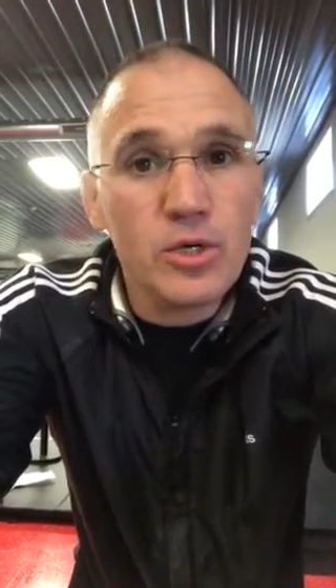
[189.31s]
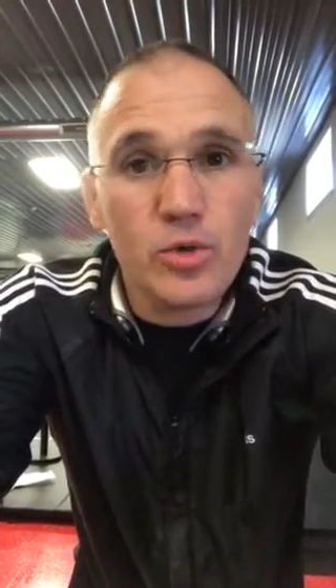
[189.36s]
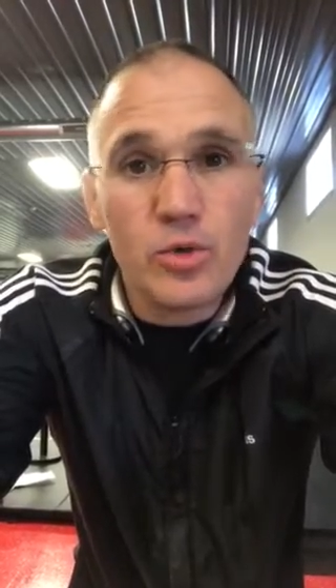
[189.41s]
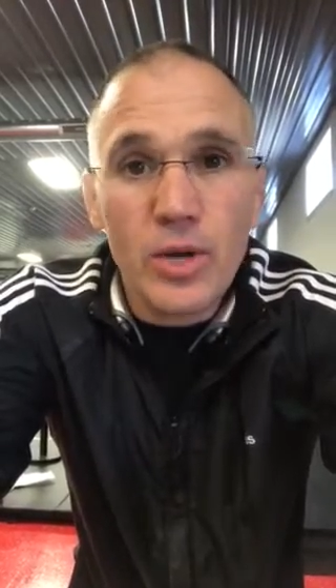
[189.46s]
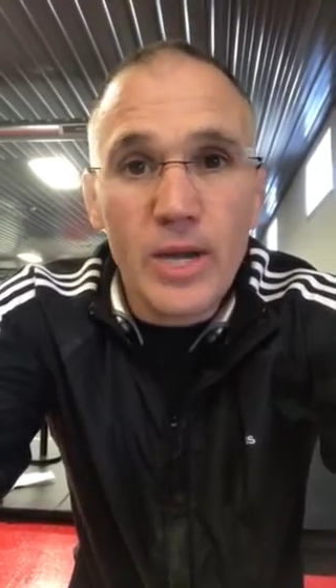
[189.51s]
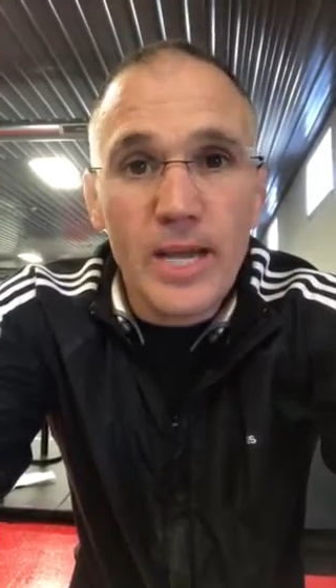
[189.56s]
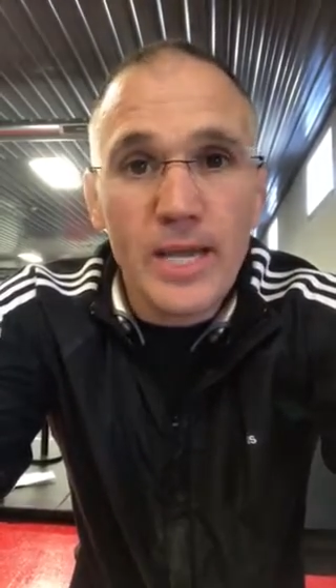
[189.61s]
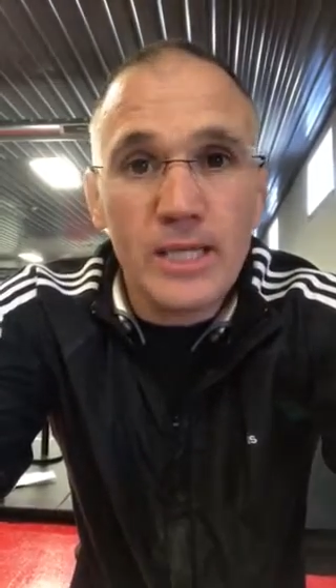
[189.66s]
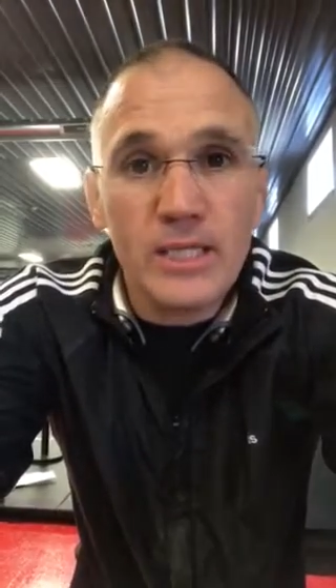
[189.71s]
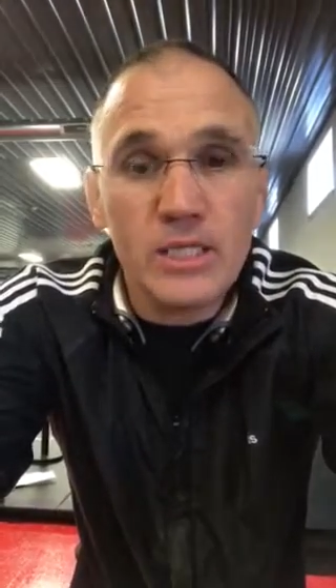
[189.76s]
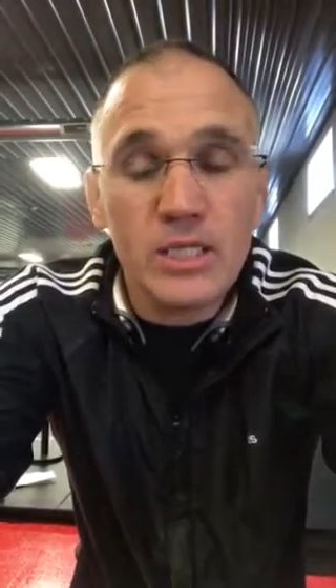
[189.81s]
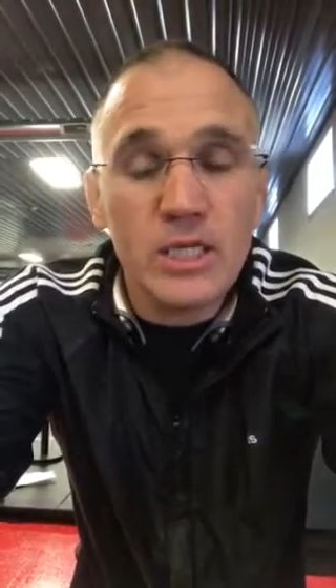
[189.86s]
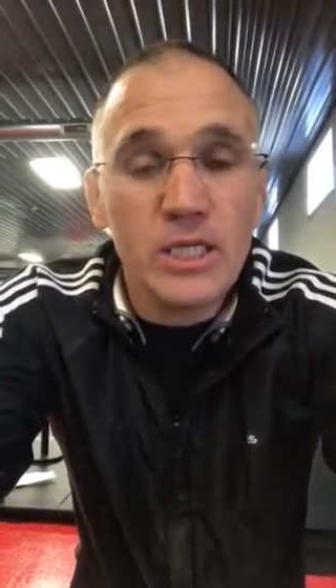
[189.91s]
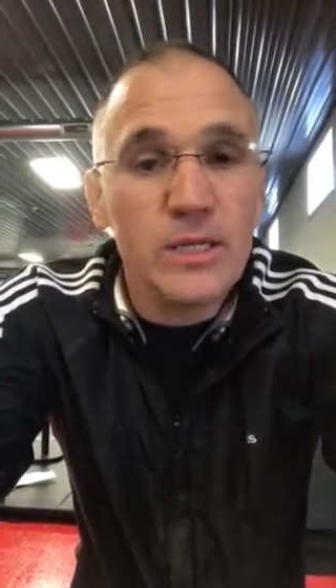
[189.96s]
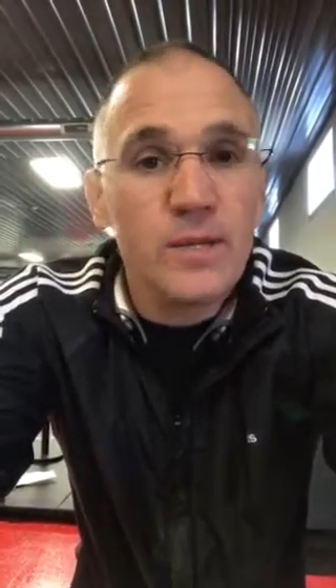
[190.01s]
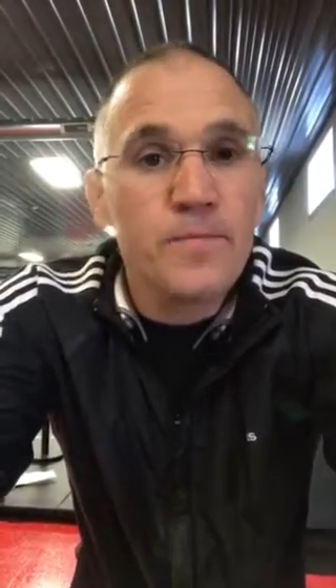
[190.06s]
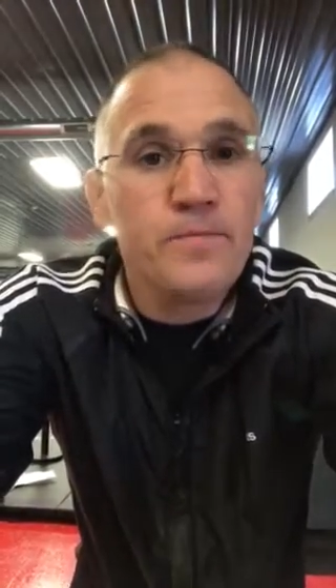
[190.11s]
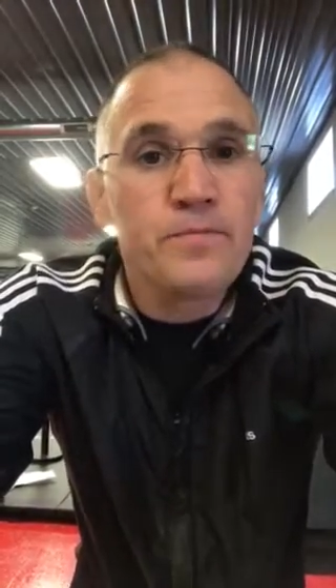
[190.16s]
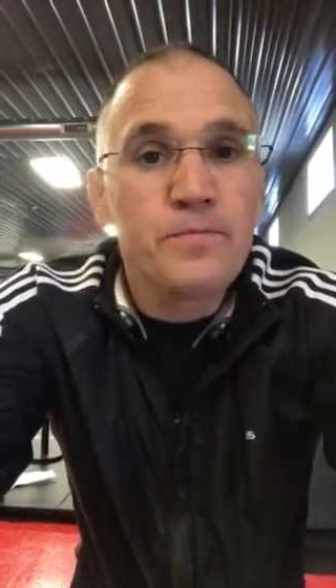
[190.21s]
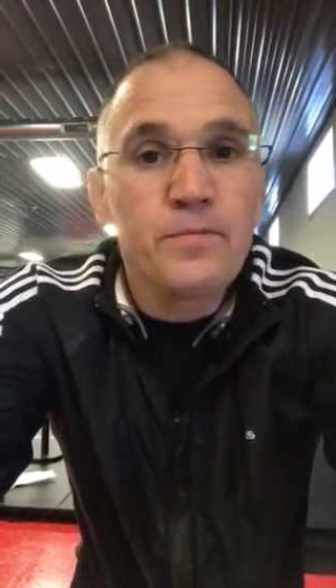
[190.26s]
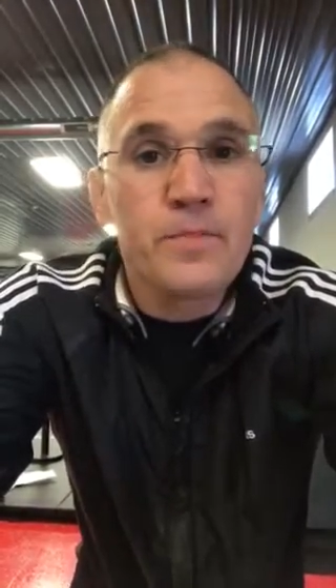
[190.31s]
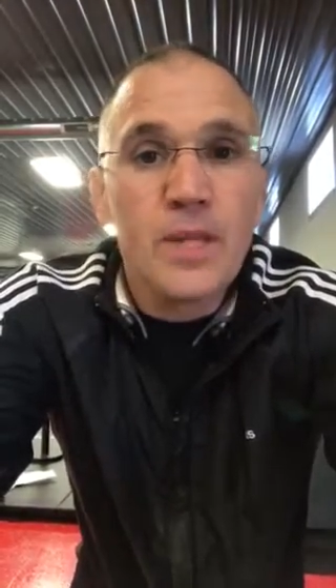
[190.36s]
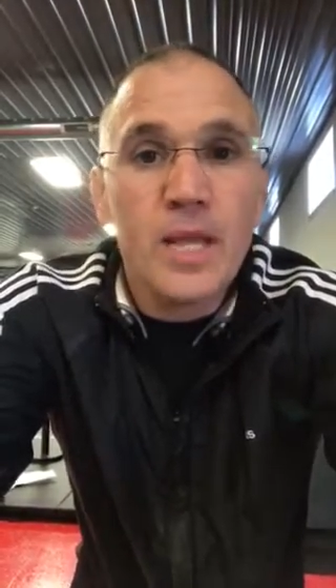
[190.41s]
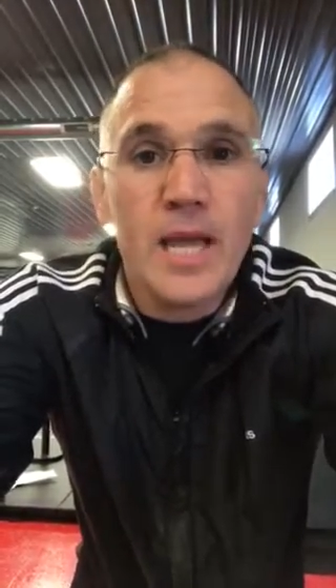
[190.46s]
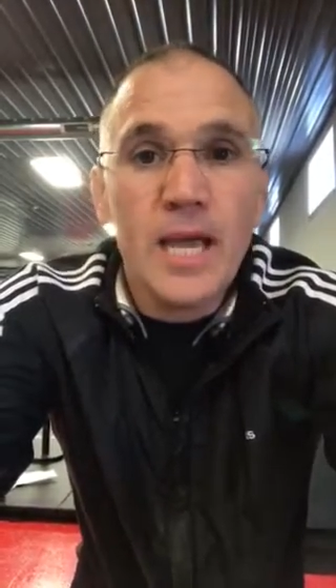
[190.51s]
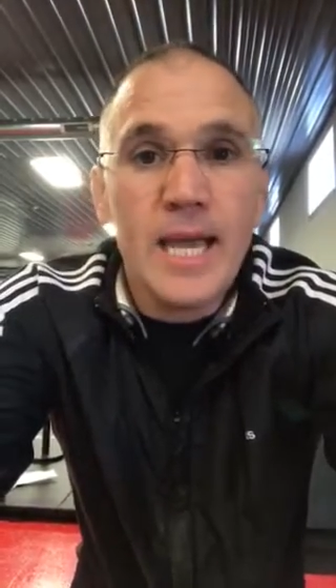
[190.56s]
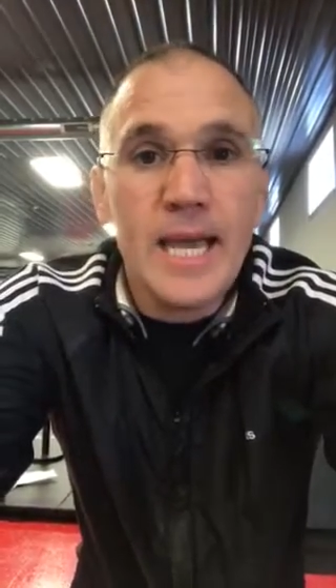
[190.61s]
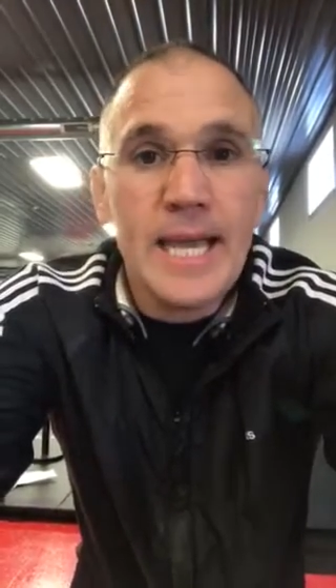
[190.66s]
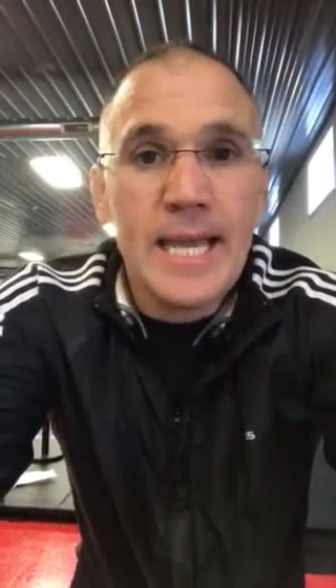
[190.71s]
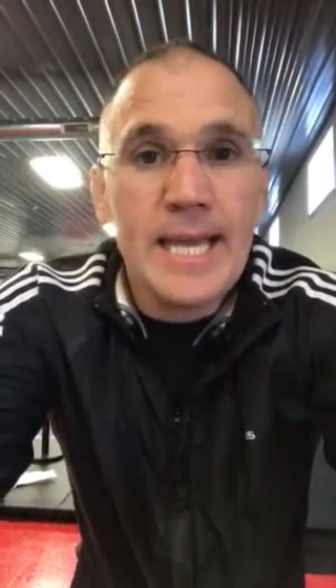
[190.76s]
great,
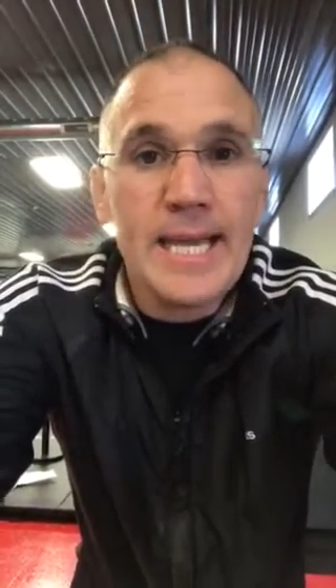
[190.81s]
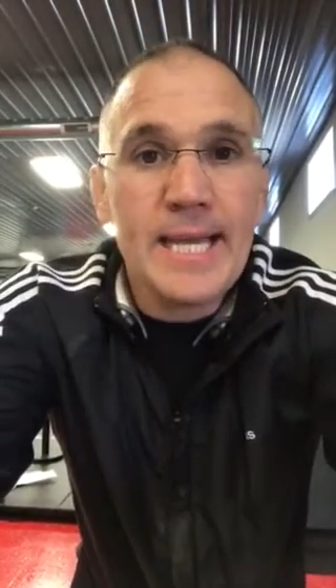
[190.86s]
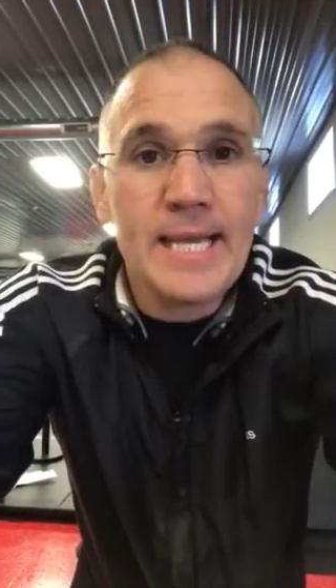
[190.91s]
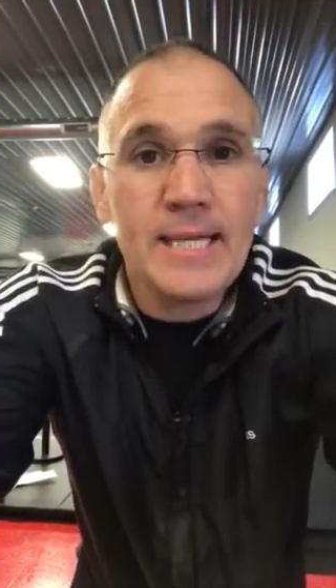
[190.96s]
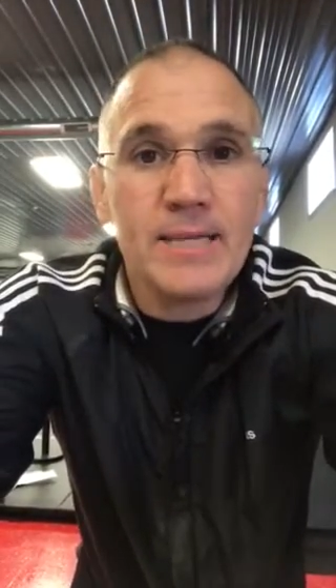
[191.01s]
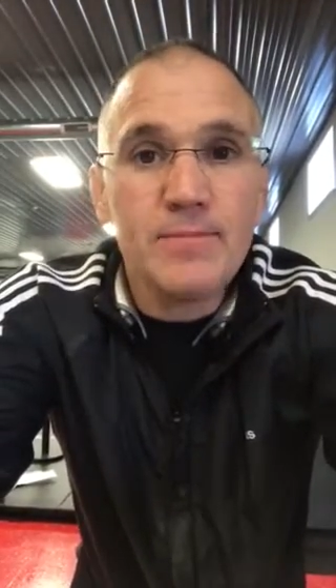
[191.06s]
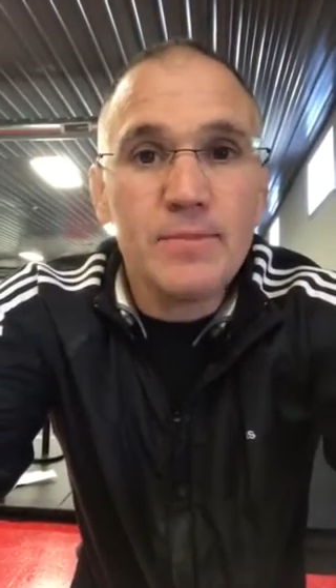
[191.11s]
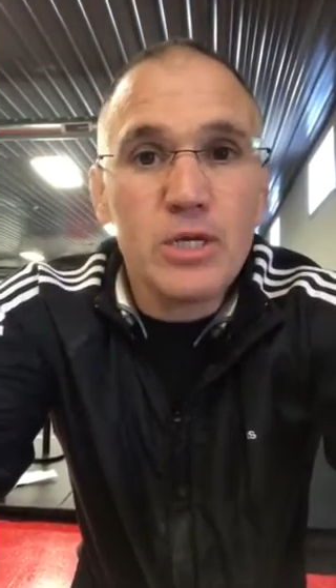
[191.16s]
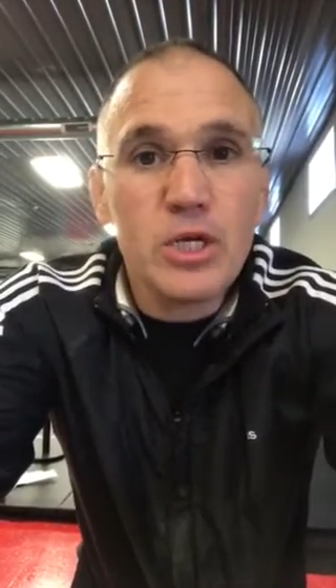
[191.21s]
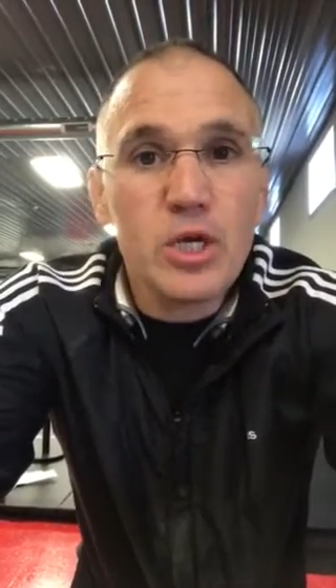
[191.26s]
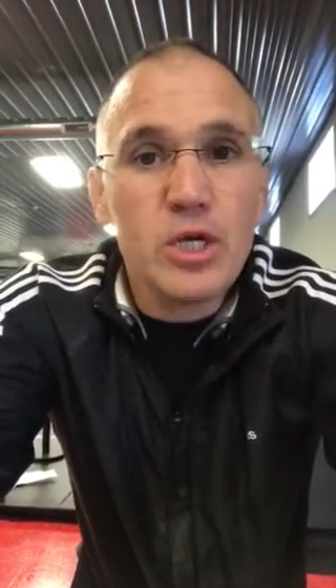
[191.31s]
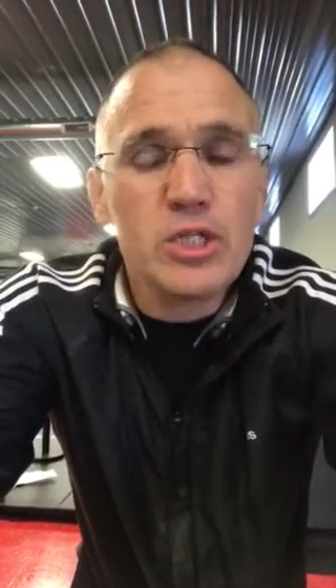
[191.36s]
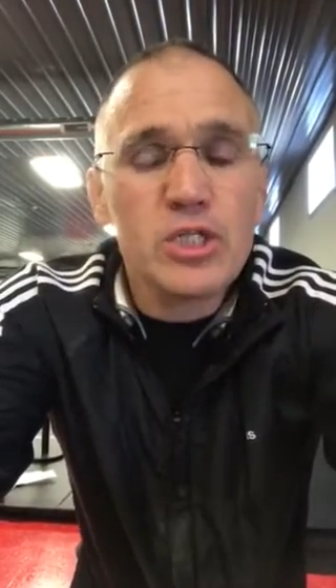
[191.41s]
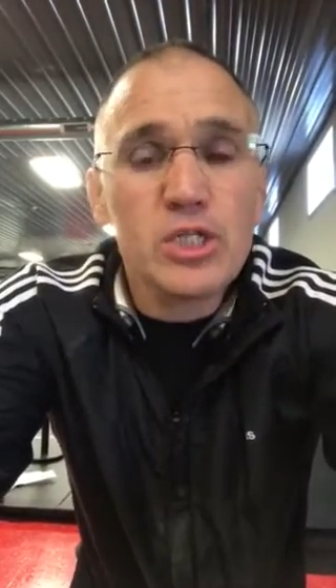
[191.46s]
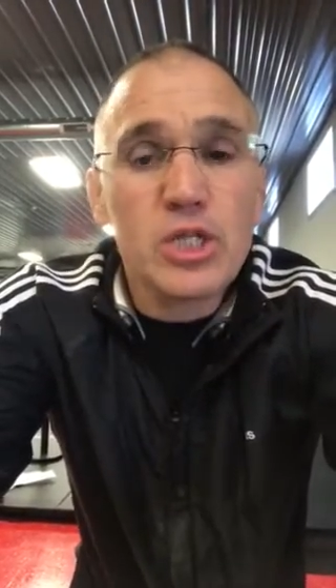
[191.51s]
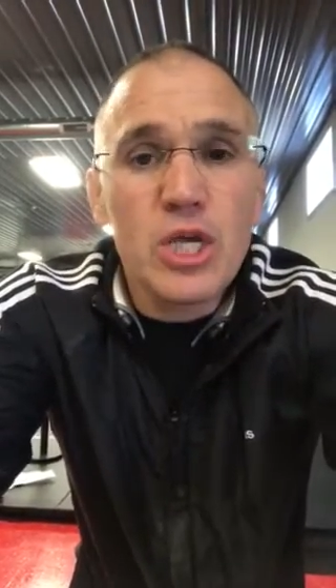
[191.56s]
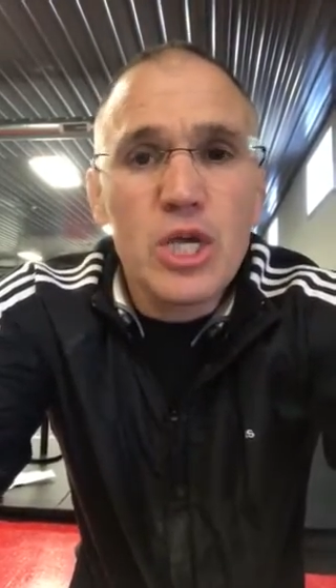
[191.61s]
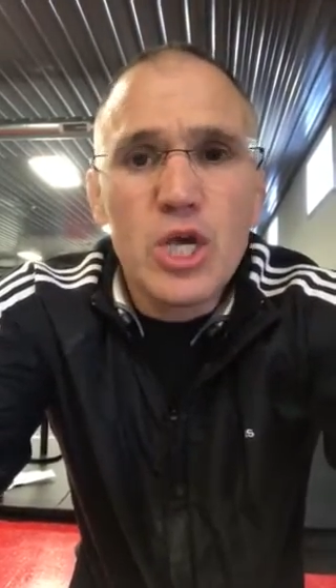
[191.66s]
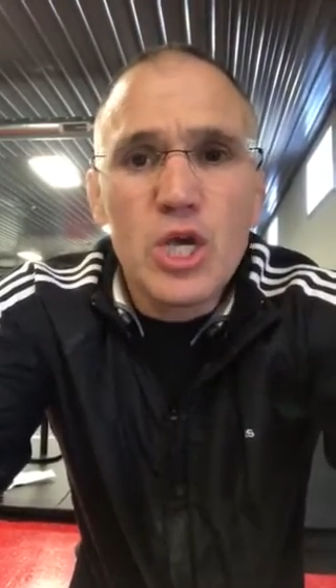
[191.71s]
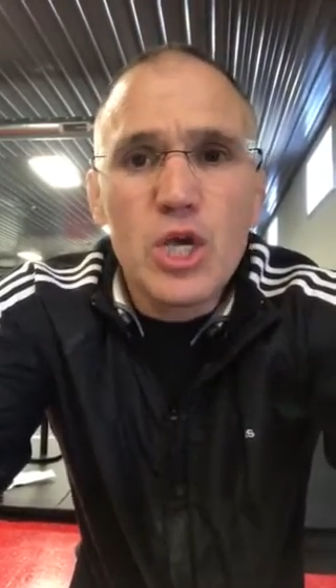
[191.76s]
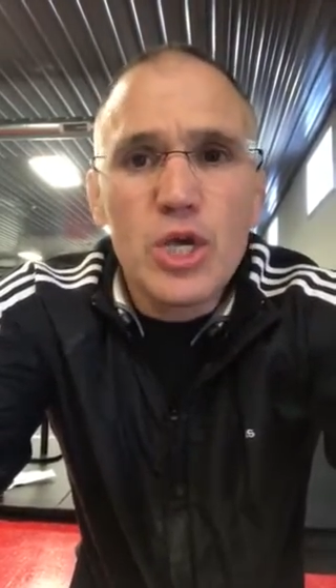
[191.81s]
and because,